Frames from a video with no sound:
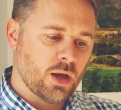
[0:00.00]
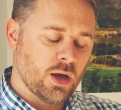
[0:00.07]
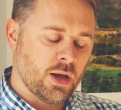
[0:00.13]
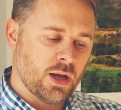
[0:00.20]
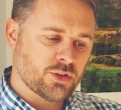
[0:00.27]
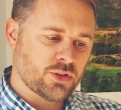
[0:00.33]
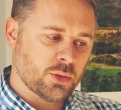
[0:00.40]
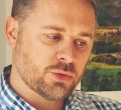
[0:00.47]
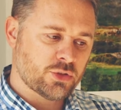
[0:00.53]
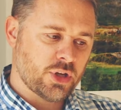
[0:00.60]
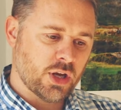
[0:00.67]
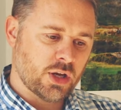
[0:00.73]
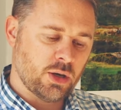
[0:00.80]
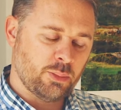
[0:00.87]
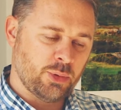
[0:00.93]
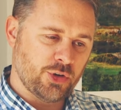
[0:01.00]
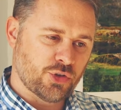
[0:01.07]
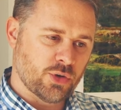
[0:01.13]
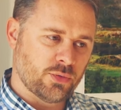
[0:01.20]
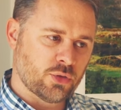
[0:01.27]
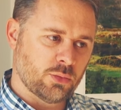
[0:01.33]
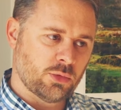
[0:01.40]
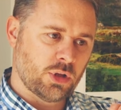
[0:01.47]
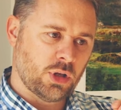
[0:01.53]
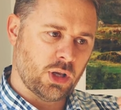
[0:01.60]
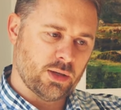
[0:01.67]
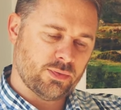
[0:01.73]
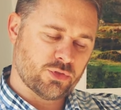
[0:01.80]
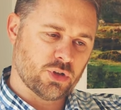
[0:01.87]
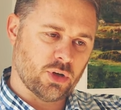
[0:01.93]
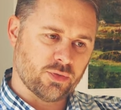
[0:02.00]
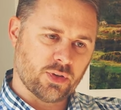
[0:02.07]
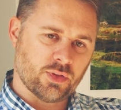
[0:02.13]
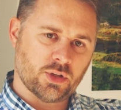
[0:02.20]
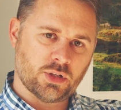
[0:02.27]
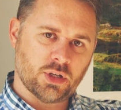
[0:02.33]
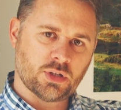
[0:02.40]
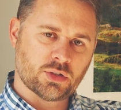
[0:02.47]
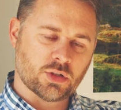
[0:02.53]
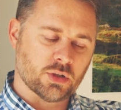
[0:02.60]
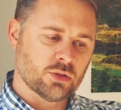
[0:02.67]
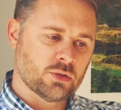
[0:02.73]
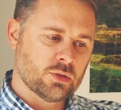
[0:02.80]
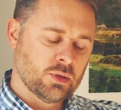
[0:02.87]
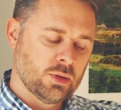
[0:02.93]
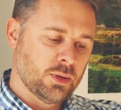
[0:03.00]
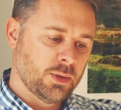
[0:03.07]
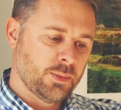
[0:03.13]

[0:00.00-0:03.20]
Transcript: And as I was taking a picture of some cliffs off in the distance,